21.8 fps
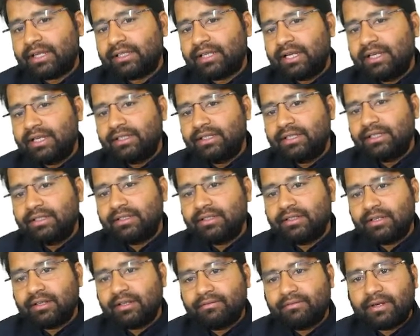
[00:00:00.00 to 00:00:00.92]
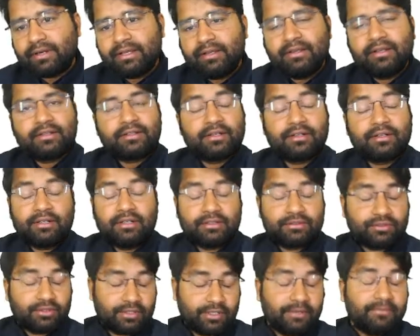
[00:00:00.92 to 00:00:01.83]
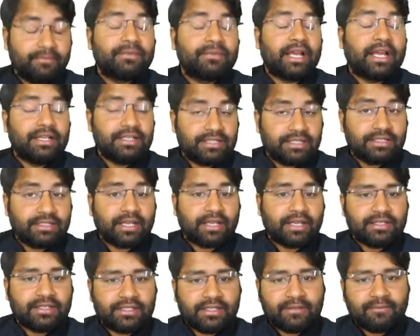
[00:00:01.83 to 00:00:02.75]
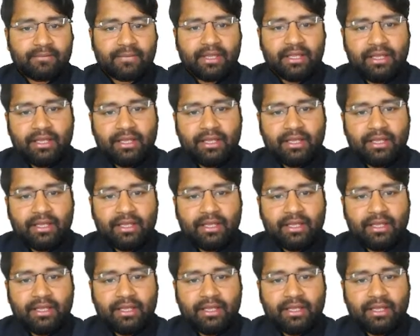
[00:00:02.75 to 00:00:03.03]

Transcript: 1919,